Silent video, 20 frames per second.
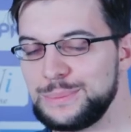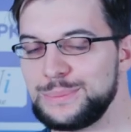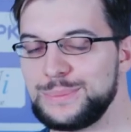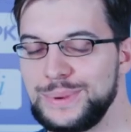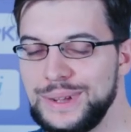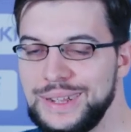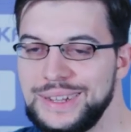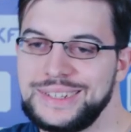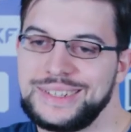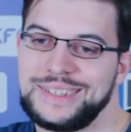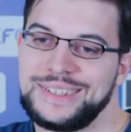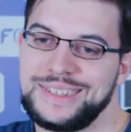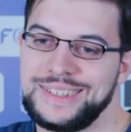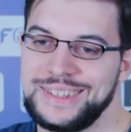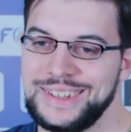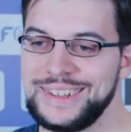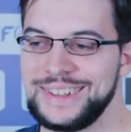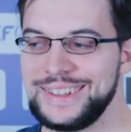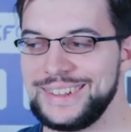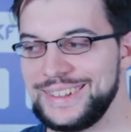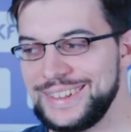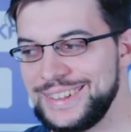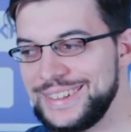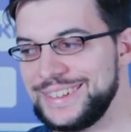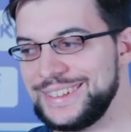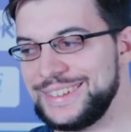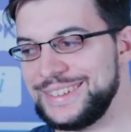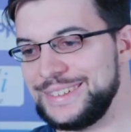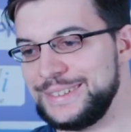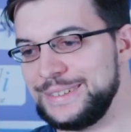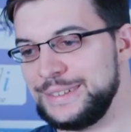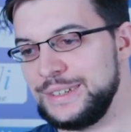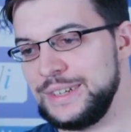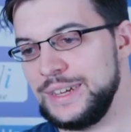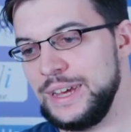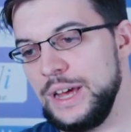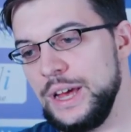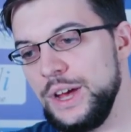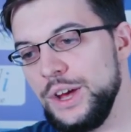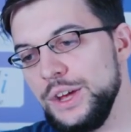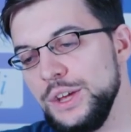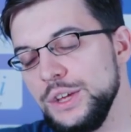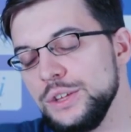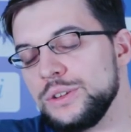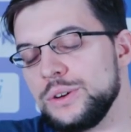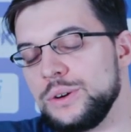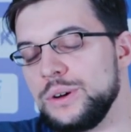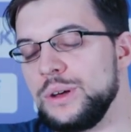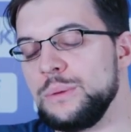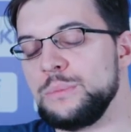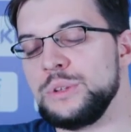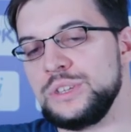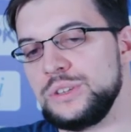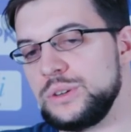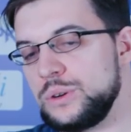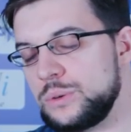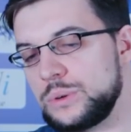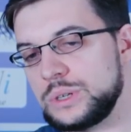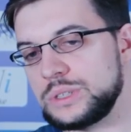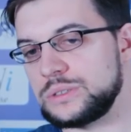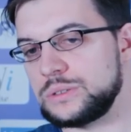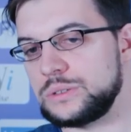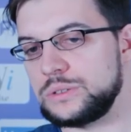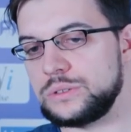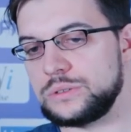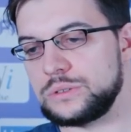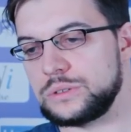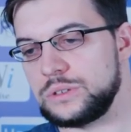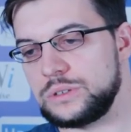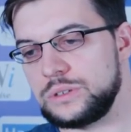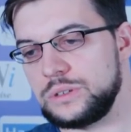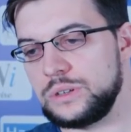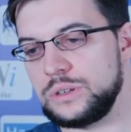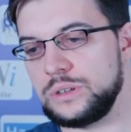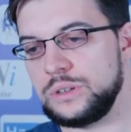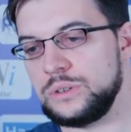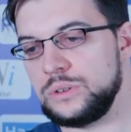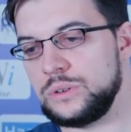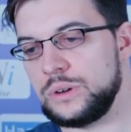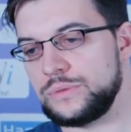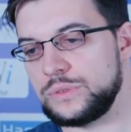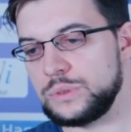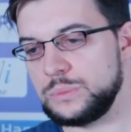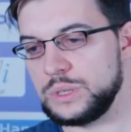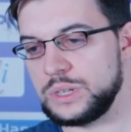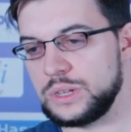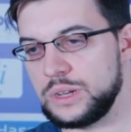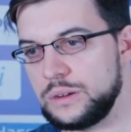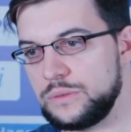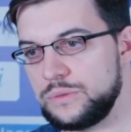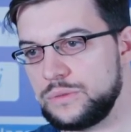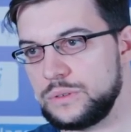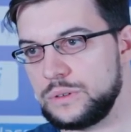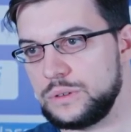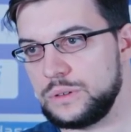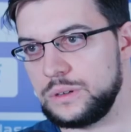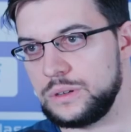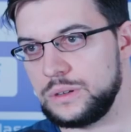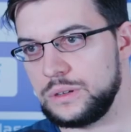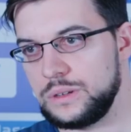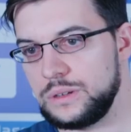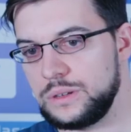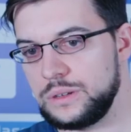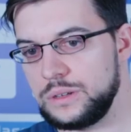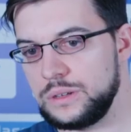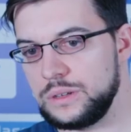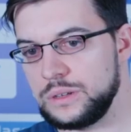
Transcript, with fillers: But, uh, you know, I mean, you always know you're go- you have to be careful uh,